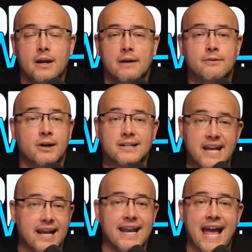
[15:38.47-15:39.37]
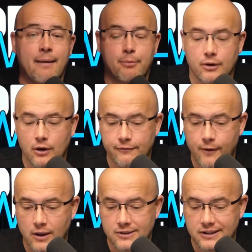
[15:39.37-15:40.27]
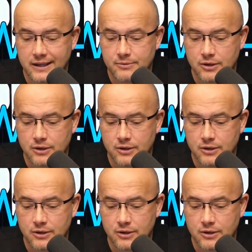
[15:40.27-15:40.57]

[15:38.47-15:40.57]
if they're going to take a nap or fall asleep.